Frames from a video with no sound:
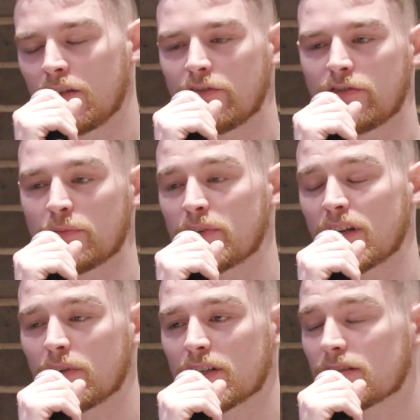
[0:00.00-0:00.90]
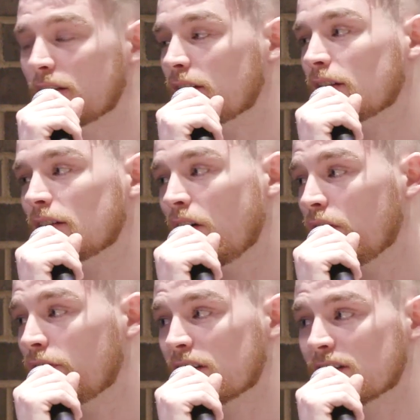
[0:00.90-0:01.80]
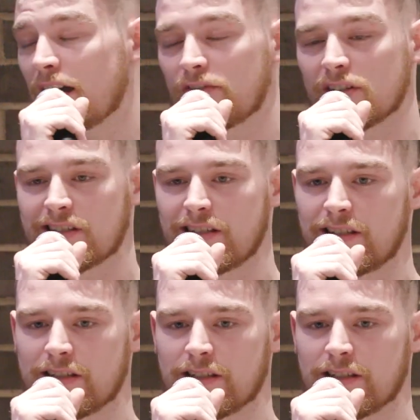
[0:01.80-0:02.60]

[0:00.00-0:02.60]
for pretty much the whole first half of the season.